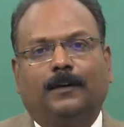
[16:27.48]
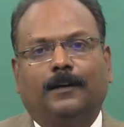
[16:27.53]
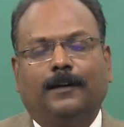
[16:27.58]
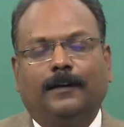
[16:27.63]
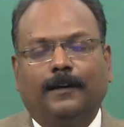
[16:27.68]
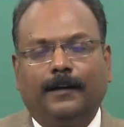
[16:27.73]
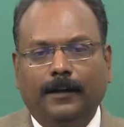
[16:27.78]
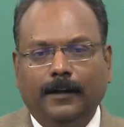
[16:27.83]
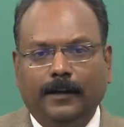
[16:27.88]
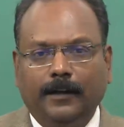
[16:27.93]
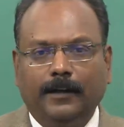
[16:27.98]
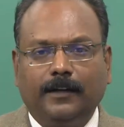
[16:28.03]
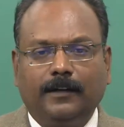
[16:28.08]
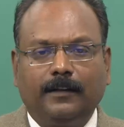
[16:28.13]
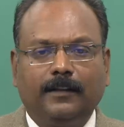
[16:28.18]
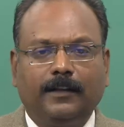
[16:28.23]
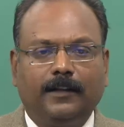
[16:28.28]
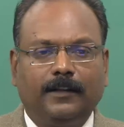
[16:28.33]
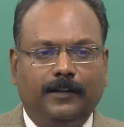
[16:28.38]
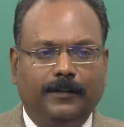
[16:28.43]

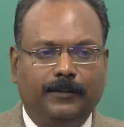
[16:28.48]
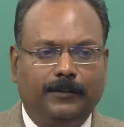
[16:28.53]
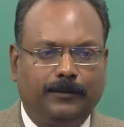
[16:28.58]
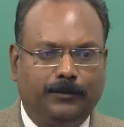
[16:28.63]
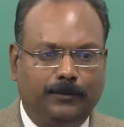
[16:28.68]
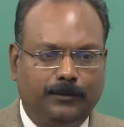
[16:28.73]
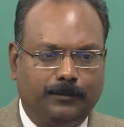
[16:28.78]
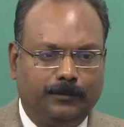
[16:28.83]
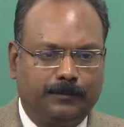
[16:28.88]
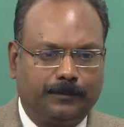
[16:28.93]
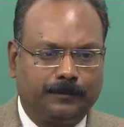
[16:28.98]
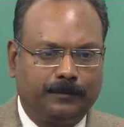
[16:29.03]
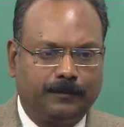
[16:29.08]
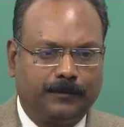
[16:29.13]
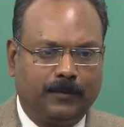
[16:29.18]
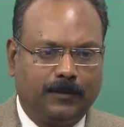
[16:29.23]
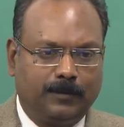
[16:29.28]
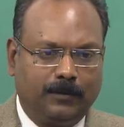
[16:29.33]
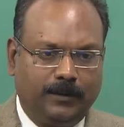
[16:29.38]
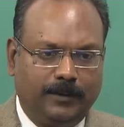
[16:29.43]
highlight that in you.
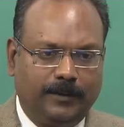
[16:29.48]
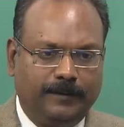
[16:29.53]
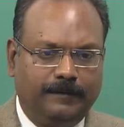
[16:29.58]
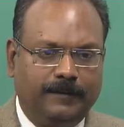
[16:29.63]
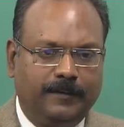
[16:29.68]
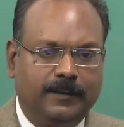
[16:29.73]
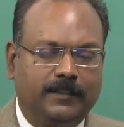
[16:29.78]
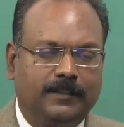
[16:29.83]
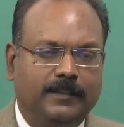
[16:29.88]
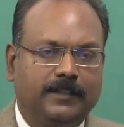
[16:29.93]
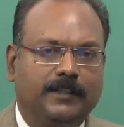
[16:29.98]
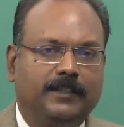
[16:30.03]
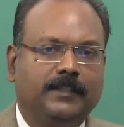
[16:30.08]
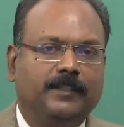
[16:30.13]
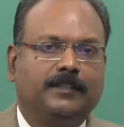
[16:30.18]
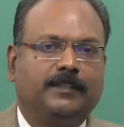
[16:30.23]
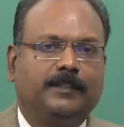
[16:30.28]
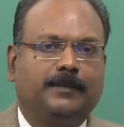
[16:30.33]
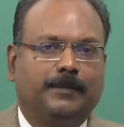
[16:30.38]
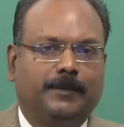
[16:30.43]
So, leave that
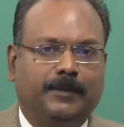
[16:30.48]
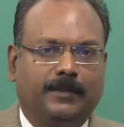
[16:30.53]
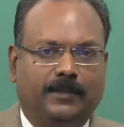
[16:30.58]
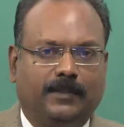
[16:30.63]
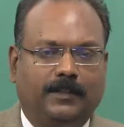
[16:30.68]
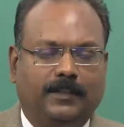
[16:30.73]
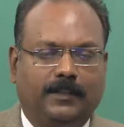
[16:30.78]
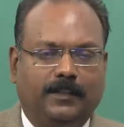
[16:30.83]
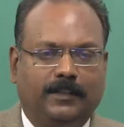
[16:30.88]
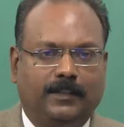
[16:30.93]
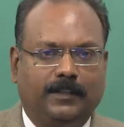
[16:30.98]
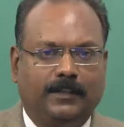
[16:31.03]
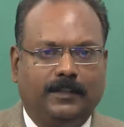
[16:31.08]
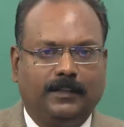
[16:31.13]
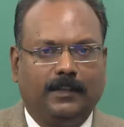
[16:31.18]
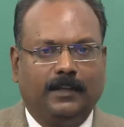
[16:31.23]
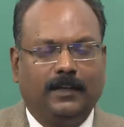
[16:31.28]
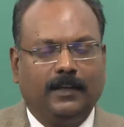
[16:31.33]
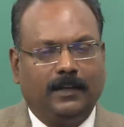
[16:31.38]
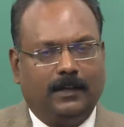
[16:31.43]
signature personality
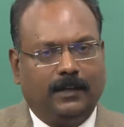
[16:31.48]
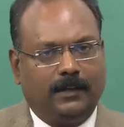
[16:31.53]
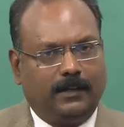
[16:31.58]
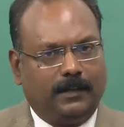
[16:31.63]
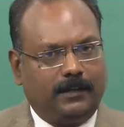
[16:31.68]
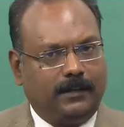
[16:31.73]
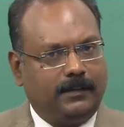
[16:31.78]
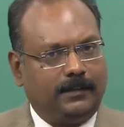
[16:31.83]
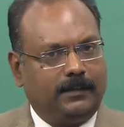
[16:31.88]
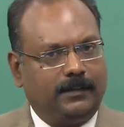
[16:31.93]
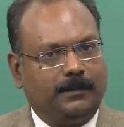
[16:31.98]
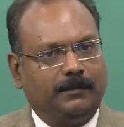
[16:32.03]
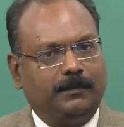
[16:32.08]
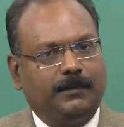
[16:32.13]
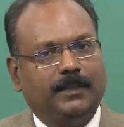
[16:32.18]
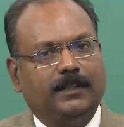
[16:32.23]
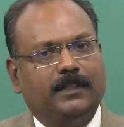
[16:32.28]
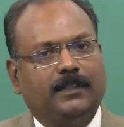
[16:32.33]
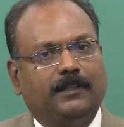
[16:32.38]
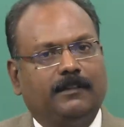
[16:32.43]
that is
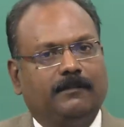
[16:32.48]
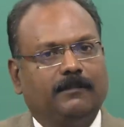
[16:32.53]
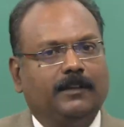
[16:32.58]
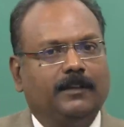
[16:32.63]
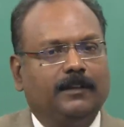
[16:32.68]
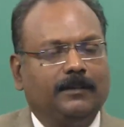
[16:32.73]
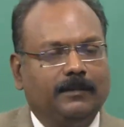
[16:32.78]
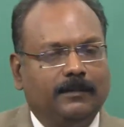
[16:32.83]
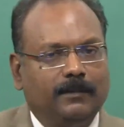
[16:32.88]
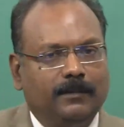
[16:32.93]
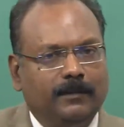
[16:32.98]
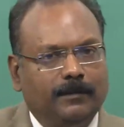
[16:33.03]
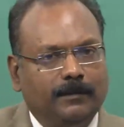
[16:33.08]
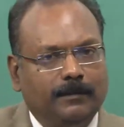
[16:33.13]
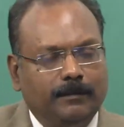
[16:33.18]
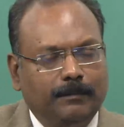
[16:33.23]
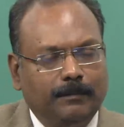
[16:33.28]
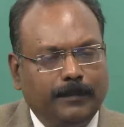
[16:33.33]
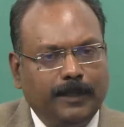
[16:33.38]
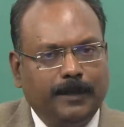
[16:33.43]
something that will
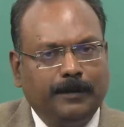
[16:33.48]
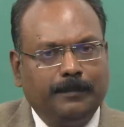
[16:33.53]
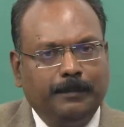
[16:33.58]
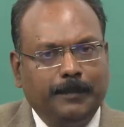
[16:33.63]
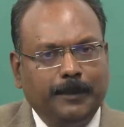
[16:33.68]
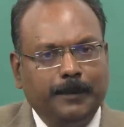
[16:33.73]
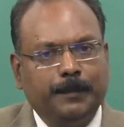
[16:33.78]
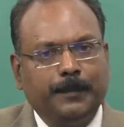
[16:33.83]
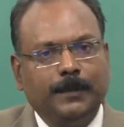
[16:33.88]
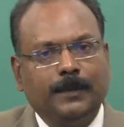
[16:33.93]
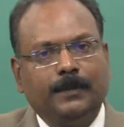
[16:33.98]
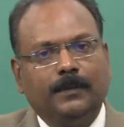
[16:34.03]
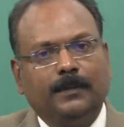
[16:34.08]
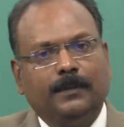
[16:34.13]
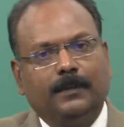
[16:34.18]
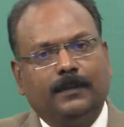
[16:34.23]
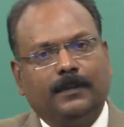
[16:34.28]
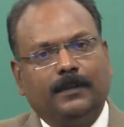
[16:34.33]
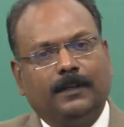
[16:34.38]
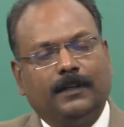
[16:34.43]
make people
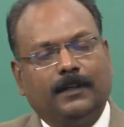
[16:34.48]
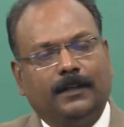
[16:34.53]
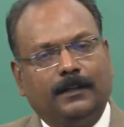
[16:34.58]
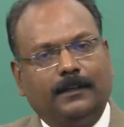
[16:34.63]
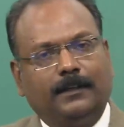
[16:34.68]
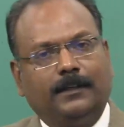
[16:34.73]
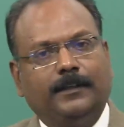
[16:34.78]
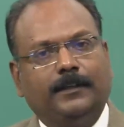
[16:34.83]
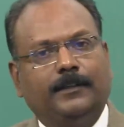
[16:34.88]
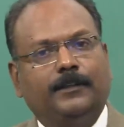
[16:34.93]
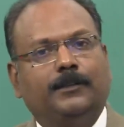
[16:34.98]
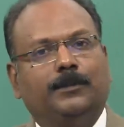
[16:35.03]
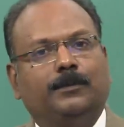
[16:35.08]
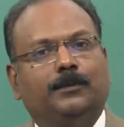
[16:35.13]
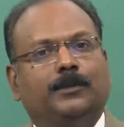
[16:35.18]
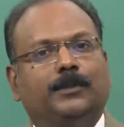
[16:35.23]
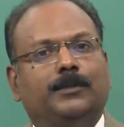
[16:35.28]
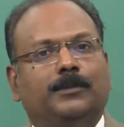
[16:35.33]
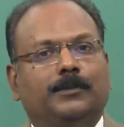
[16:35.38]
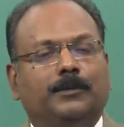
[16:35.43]
attracted
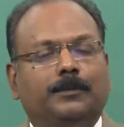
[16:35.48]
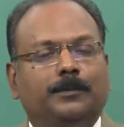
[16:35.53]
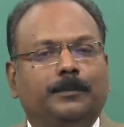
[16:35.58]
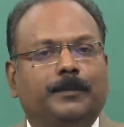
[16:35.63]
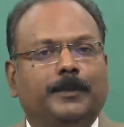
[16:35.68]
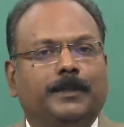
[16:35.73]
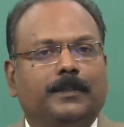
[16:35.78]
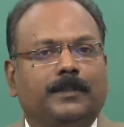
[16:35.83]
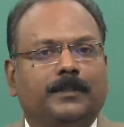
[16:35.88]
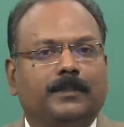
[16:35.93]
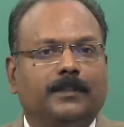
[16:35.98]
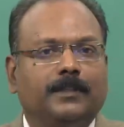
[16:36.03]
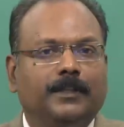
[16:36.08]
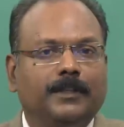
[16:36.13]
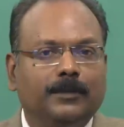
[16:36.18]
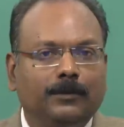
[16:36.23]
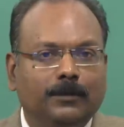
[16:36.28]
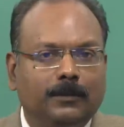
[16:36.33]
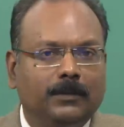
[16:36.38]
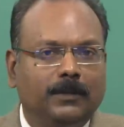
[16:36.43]
towards you because
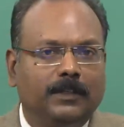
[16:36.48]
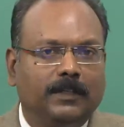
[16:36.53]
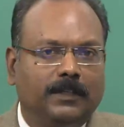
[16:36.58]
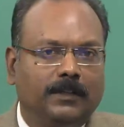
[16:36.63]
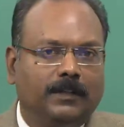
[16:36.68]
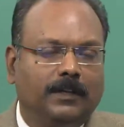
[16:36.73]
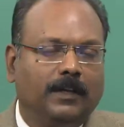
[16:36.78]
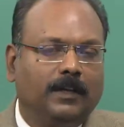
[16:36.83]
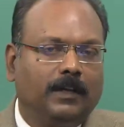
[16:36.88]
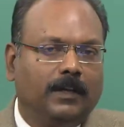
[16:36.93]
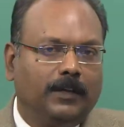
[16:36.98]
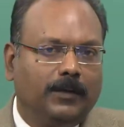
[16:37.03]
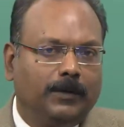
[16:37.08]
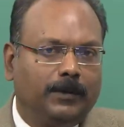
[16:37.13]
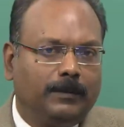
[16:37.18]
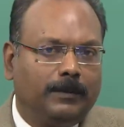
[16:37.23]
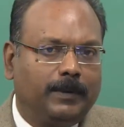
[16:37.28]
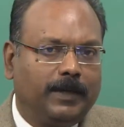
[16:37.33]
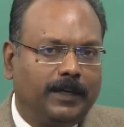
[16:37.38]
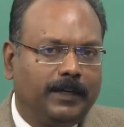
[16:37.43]
they know that you
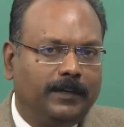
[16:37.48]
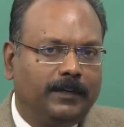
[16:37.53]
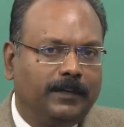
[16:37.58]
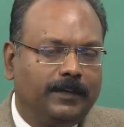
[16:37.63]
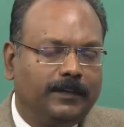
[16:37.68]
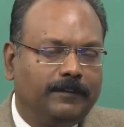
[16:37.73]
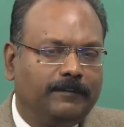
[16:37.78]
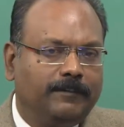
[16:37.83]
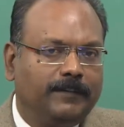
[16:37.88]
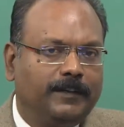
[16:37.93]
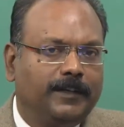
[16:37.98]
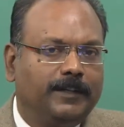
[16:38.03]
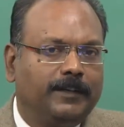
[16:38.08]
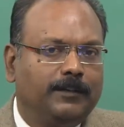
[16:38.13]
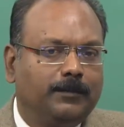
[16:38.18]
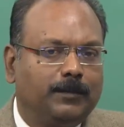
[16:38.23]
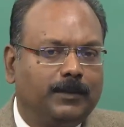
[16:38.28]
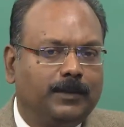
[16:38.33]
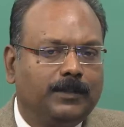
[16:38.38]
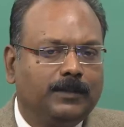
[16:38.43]
have
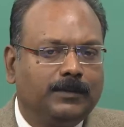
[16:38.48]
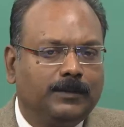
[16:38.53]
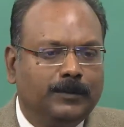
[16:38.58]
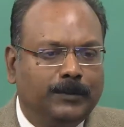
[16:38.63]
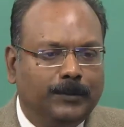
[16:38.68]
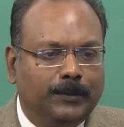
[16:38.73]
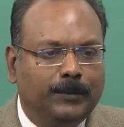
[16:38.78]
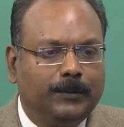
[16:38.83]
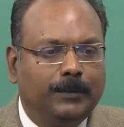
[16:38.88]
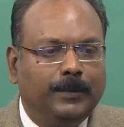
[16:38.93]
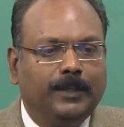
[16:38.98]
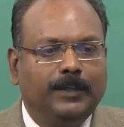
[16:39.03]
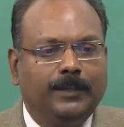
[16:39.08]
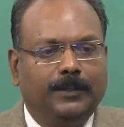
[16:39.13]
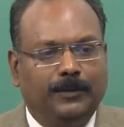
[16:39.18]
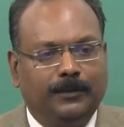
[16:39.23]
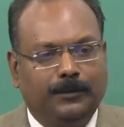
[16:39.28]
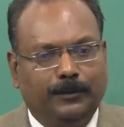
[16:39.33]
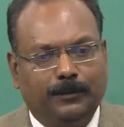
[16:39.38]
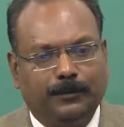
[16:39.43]
identified what is
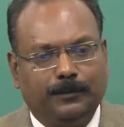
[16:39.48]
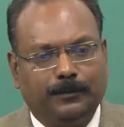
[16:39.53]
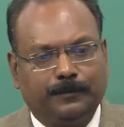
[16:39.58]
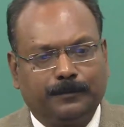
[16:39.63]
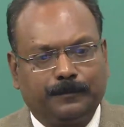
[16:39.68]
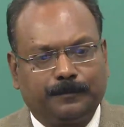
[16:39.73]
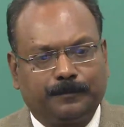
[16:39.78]
unique in you.